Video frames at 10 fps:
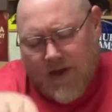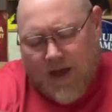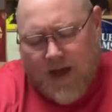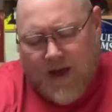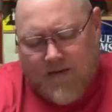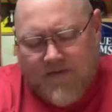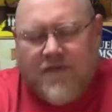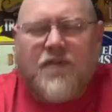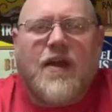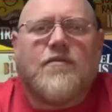uh,
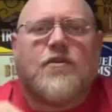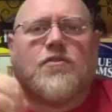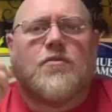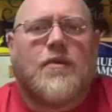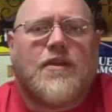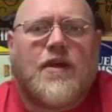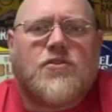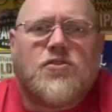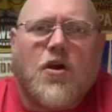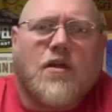flavor to me, that
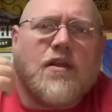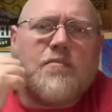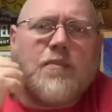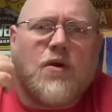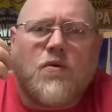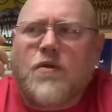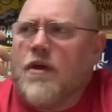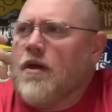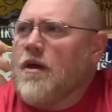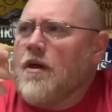chocolate milk
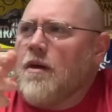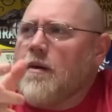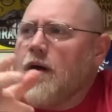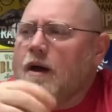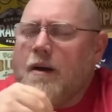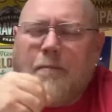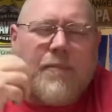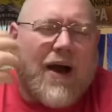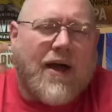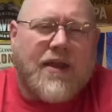um,
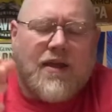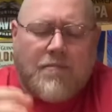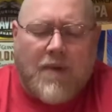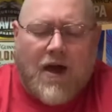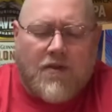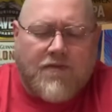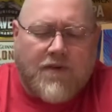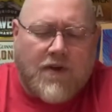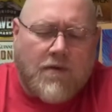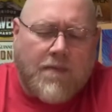body and
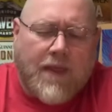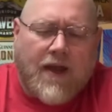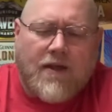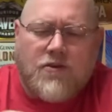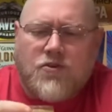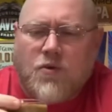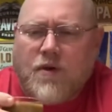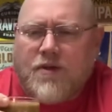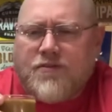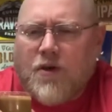mouthfeel that I
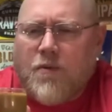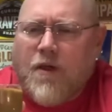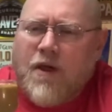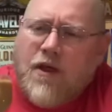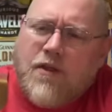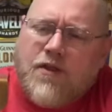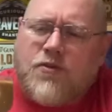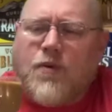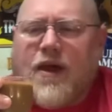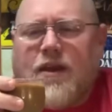enjoy. So
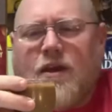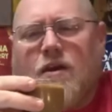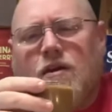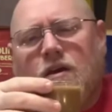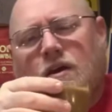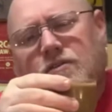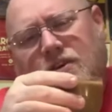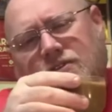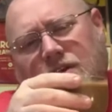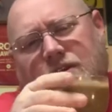this right here,
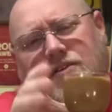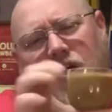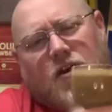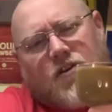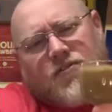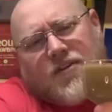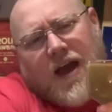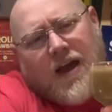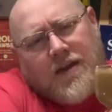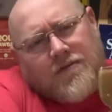just on the darker
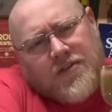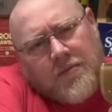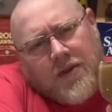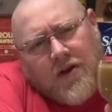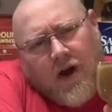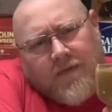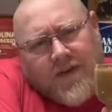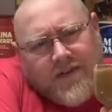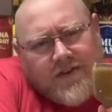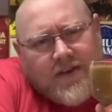side of some of the
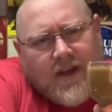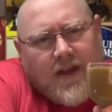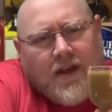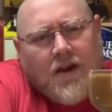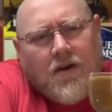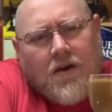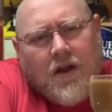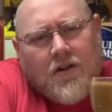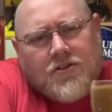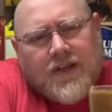coffees that you get here,
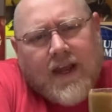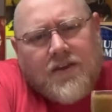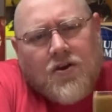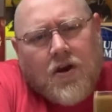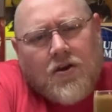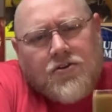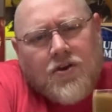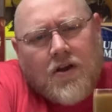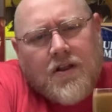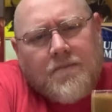looks like a darker
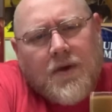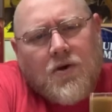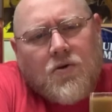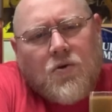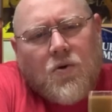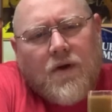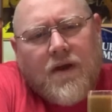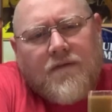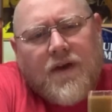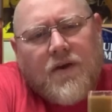chocolate milk or
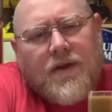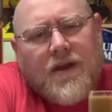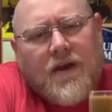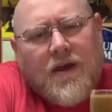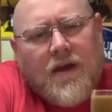a very